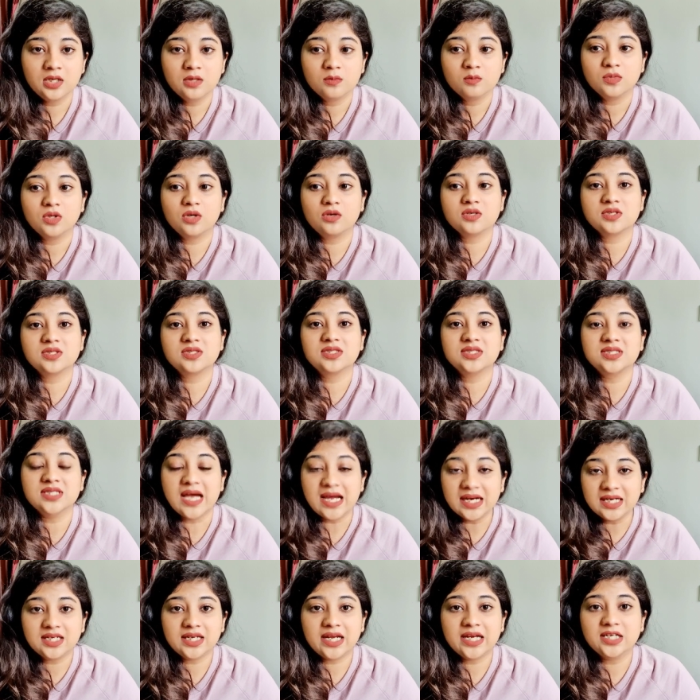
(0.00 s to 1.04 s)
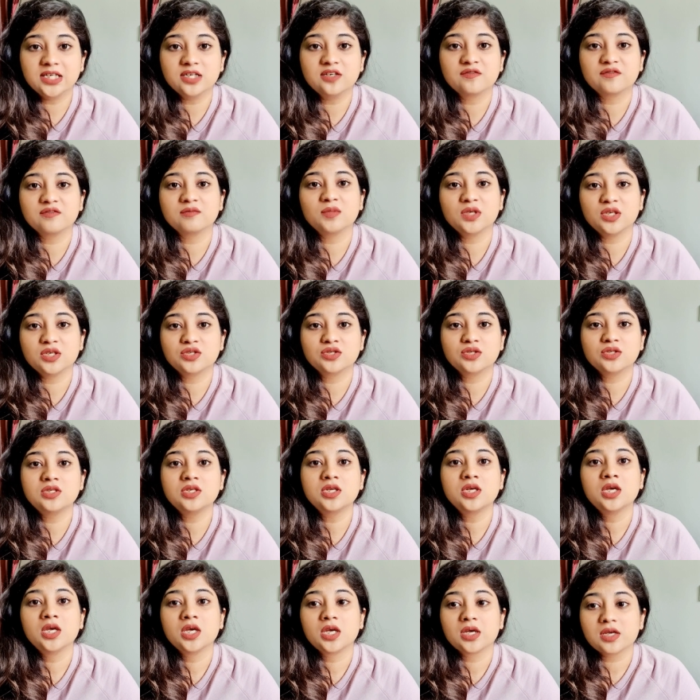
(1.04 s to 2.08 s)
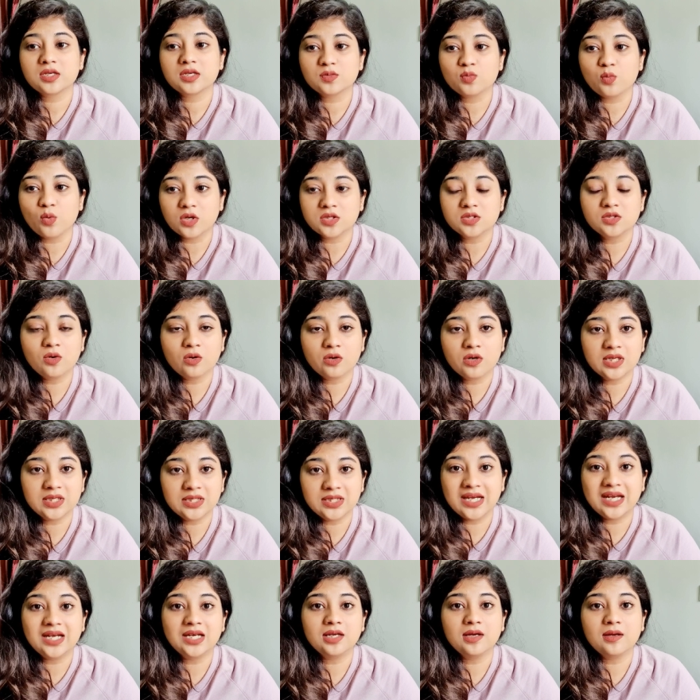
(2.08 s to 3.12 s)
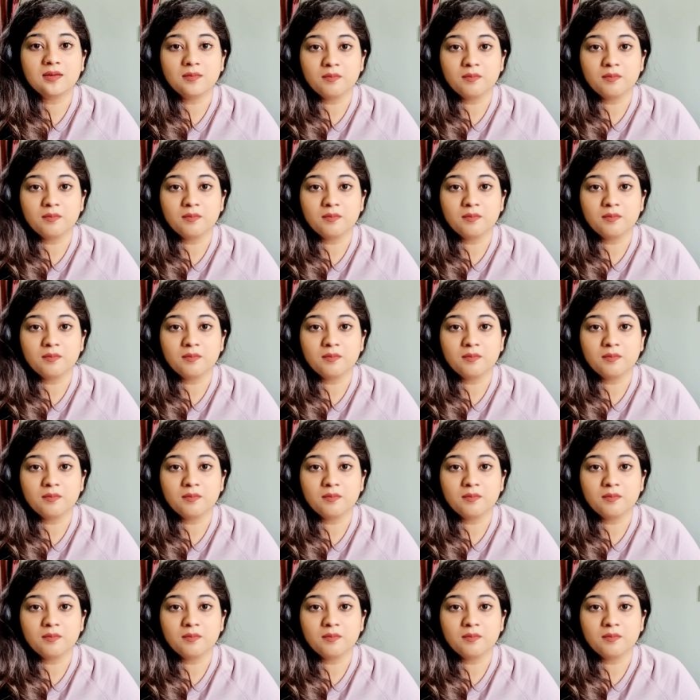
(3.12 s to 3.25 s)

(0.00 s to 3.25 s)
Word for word: because that right information is what's going to get